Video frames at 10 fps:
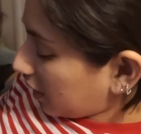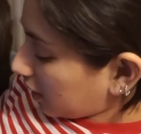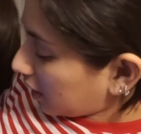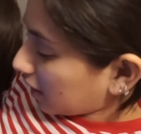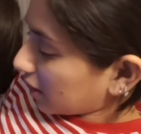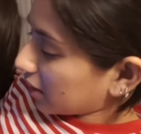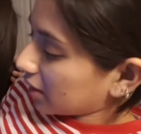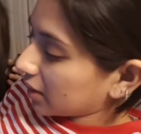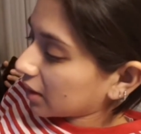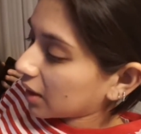
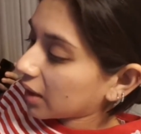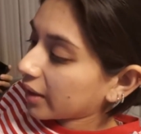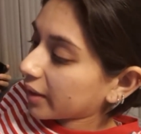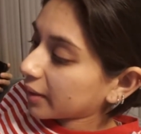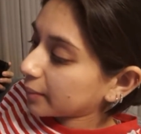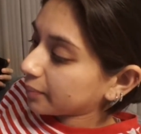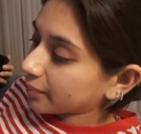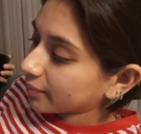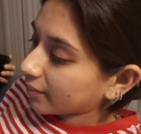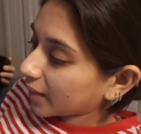are, uh,
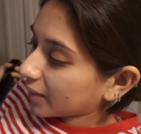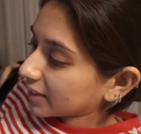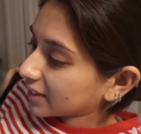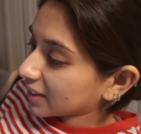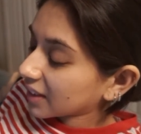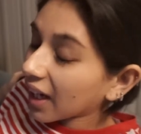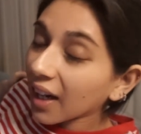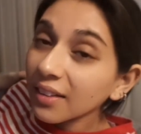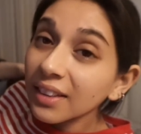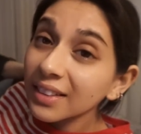um, let's see,
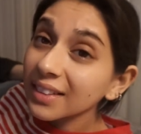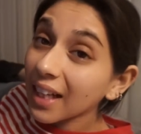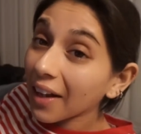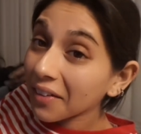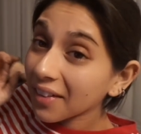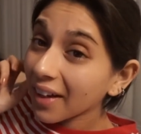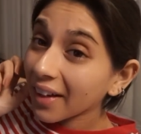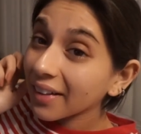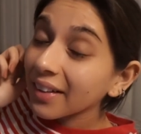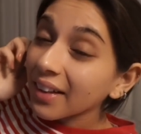yeah, it's
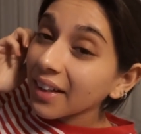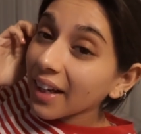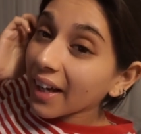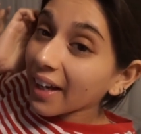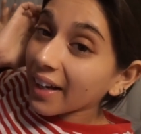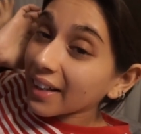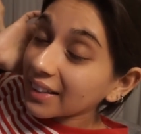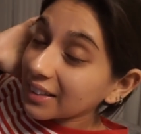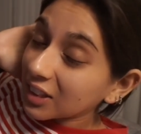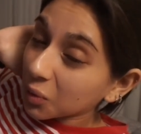Saturday, um,
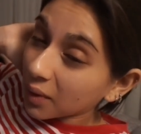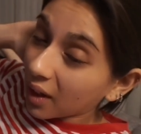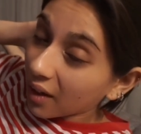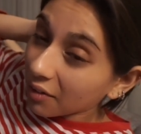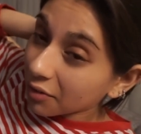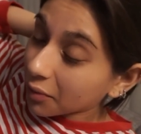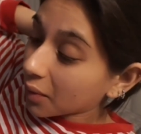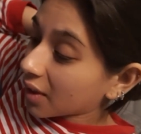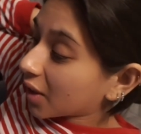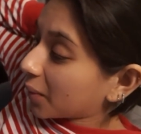and we got off of
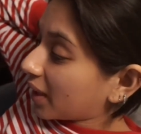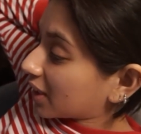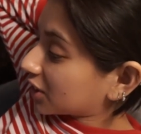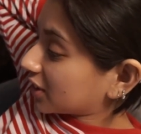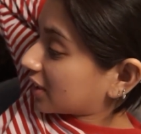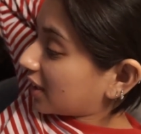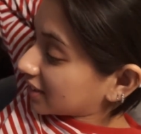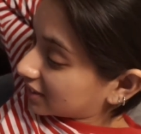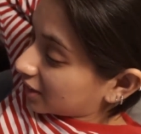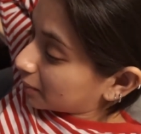work. We actually
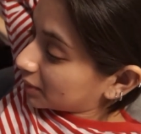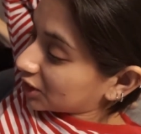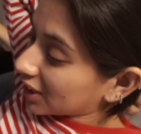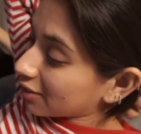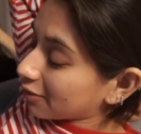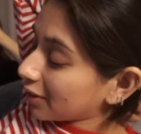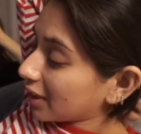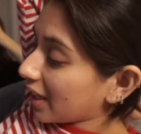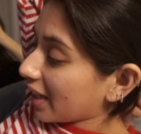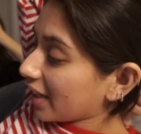got some
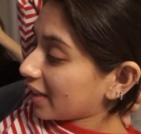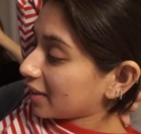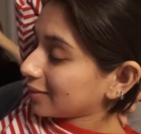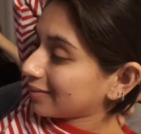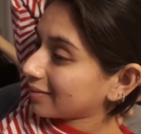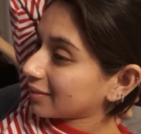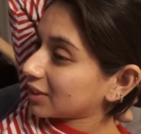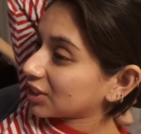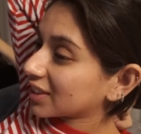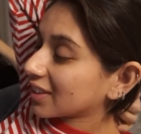Chick-fil-A,
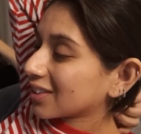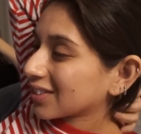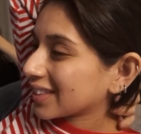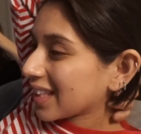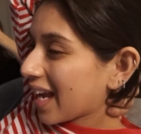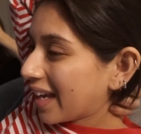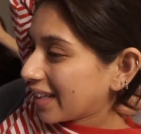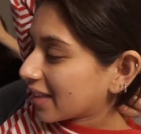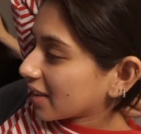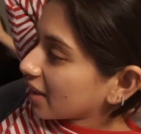just a little
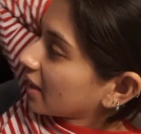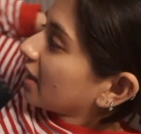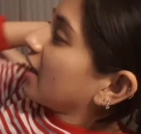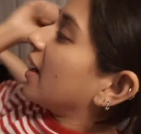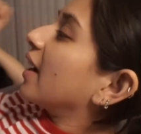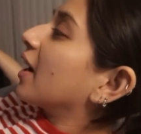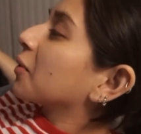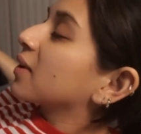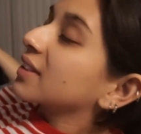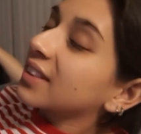snack,
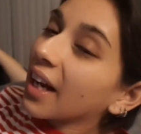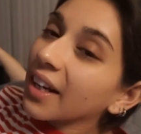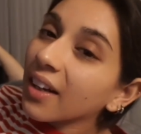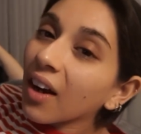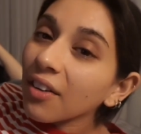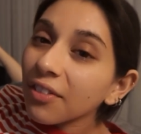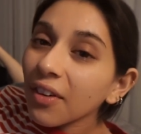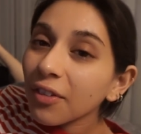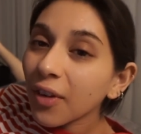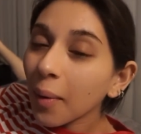and we were signing
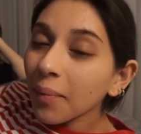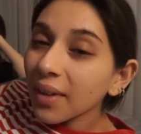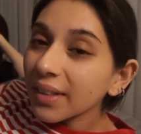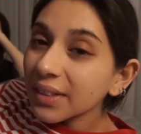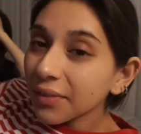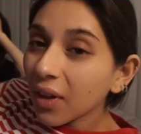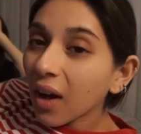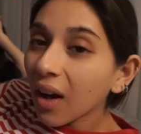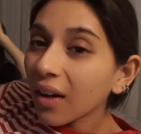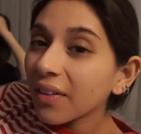off from this
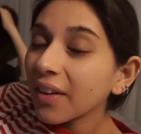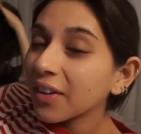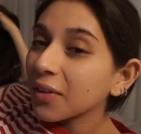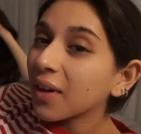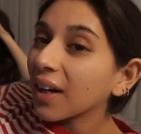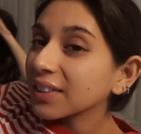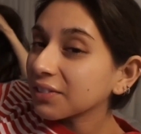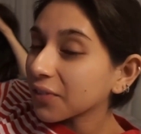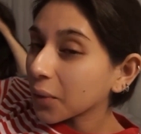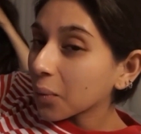vlog. Thank you guys
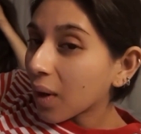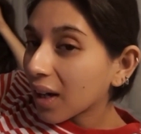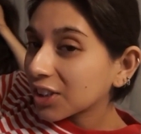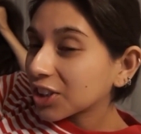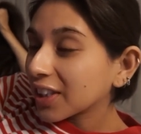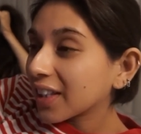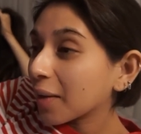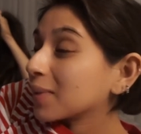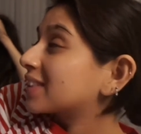for watching. I'm